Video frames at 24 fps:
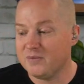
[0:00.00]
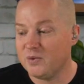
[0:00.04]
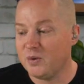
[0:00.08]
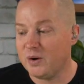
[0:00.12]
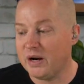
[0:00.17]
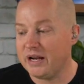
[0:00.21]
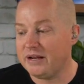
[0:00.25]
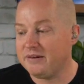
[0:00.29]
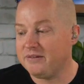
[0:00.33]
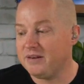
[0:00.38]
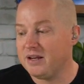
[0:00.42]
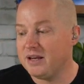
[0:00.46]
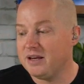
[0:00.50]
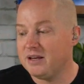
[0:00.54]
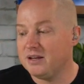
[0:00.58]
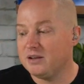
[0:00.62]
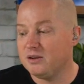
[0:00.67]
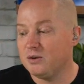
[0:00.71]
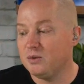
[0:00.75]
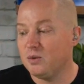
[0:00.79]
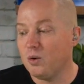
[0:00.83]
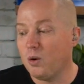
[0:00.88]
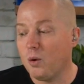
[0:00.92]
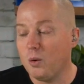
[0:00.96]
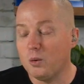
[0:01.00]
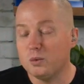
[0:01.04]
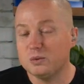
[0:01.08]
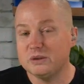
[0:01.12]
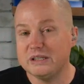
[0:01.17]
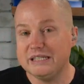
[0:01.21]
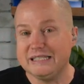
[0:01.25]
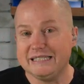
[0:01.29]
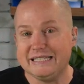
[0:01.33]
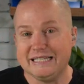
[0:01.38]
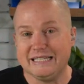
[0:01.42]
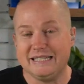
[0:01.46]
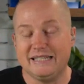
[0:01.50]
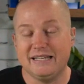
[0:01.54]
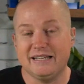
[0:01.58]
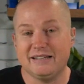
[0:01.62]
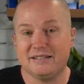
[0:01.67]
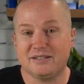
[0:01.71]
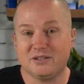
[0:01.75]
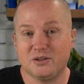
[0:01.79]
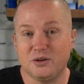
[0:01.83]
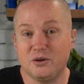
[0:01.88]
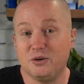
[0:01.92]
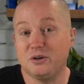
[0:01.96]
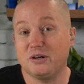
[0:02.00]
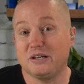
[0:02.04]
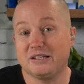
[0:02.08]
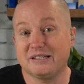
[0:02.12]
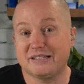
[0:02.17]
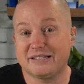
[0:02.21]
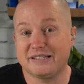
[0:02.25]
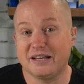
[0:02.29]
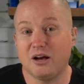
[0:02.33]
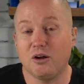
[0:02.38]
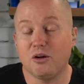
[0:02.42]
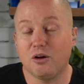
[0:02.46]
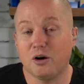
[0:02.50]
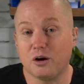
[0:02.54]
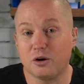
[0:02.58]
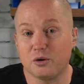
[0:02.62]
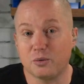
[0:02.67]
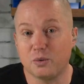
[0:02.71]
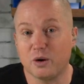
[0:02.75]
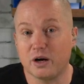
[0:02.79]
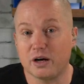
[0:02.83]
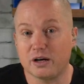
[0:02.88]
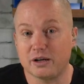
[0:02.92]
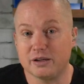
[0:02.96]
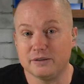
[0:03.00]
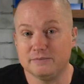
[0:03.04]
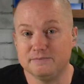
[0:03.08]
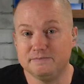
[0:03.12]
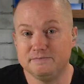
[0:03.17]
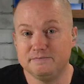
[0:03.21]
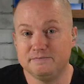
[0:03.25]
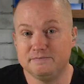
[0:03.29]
Right? You only did this so you can sell hard work.